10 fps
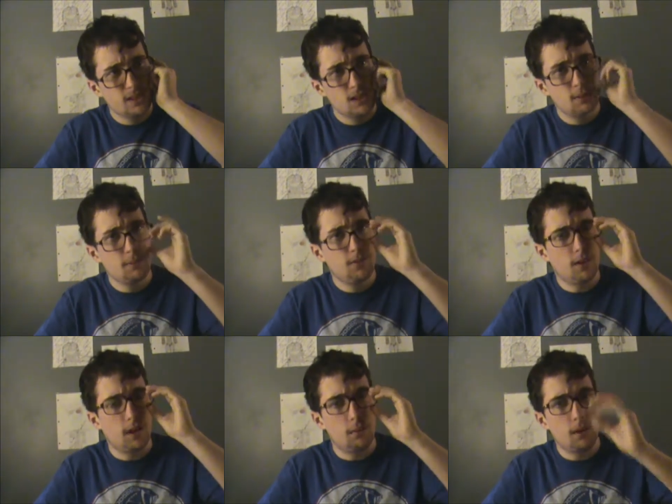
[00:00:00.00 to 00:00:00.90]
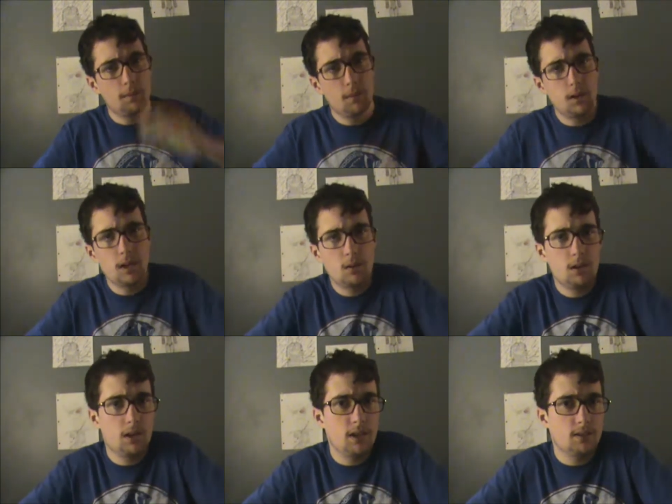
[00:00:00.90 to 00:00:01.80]
it's been fun. And what I'm learning
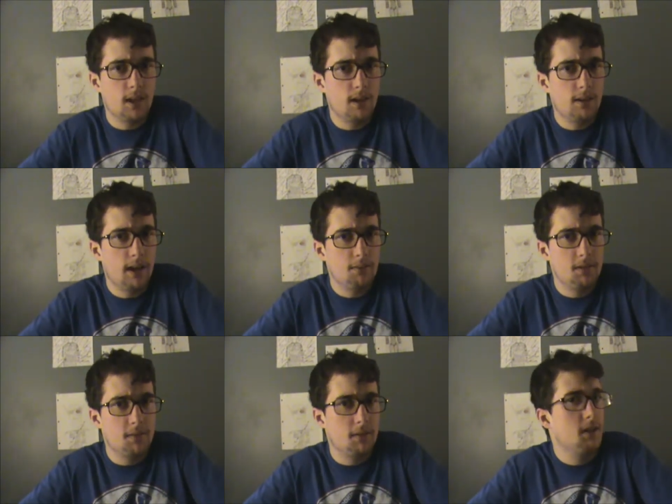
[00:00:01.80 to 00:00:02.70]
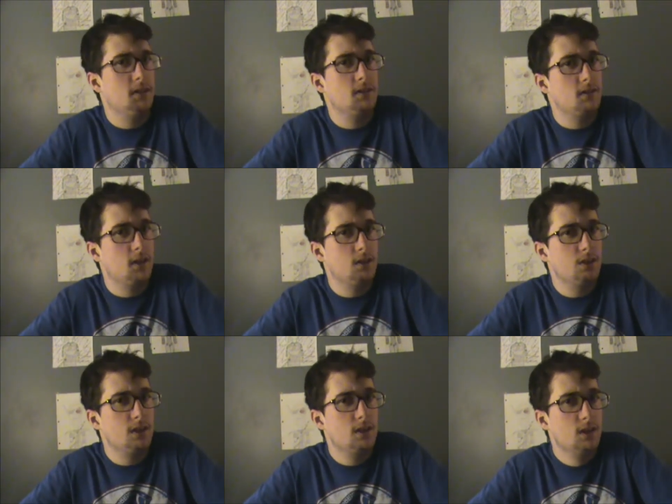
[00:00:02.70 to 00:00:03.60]
really is I don't have to finish this
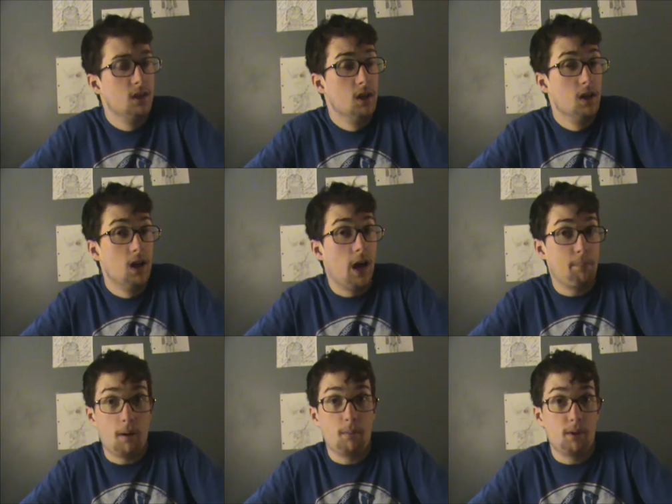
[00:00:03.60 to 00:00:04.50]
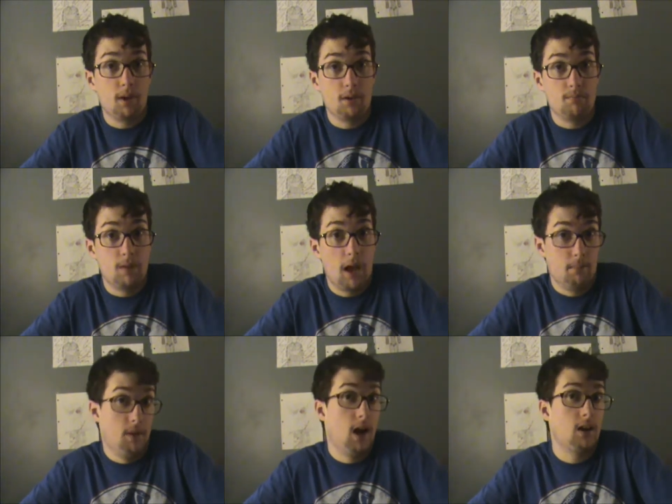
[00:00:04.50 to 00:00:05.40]
dungeon. I probably
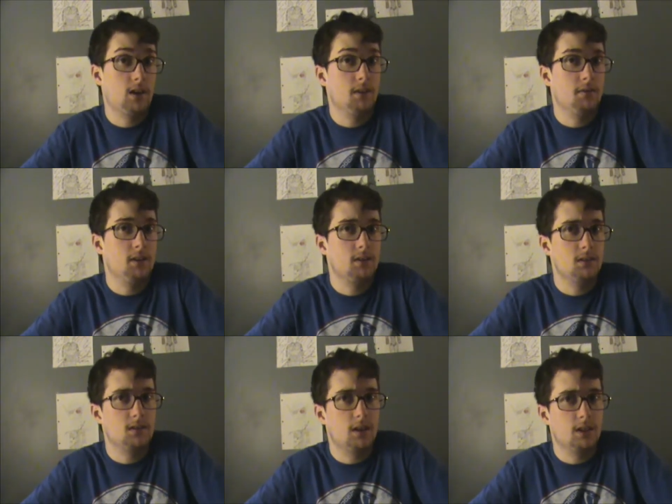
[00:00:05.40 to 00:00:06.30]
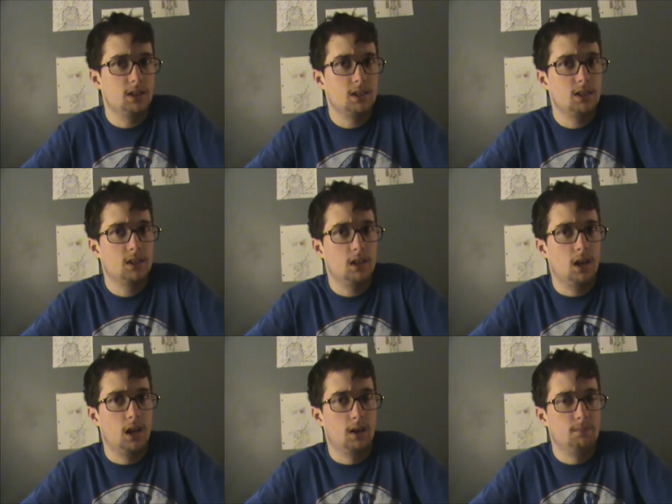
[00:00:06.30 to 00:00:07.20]
am not gonna finish this dungeon,
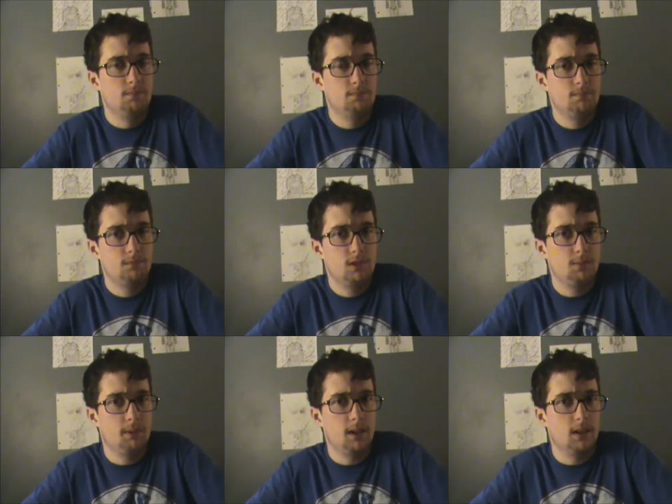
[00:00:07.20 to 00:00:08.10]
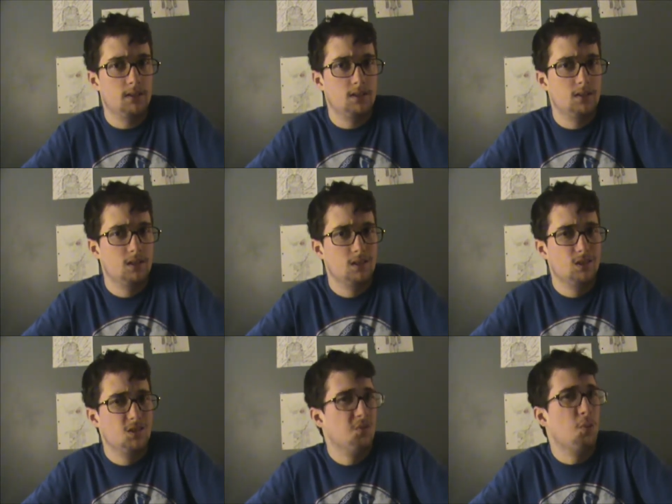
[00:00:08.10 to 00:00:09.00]
um, just because
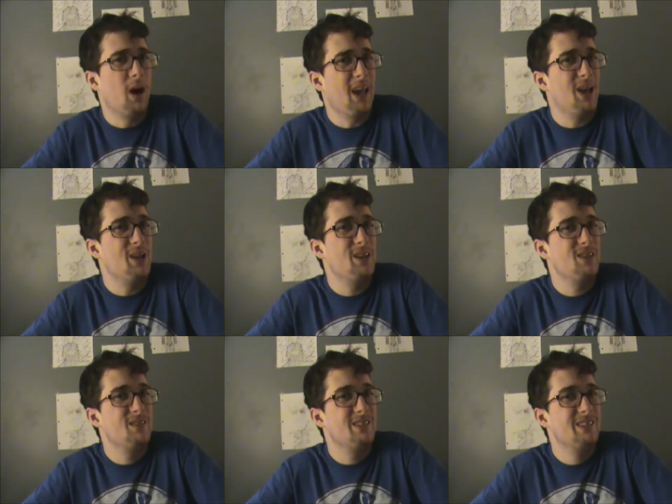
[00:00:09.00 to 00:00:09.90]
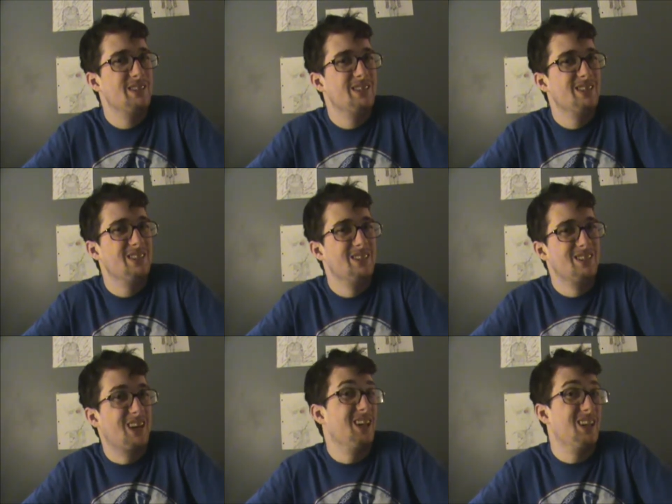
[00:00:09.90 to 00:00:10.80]
why end it? It's
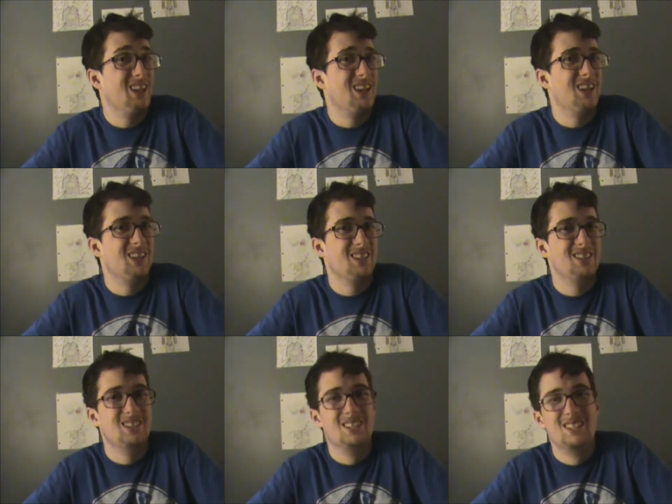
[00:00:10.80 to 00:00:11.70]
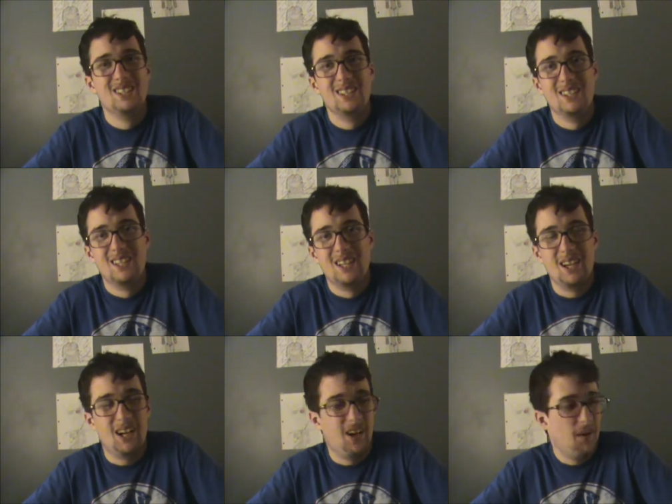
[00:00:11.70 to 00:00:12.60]
kind of the thing.
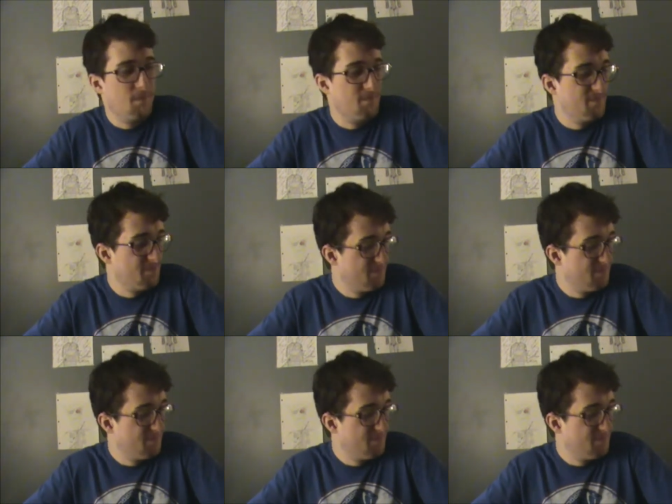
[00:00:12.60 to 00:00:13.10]
Um,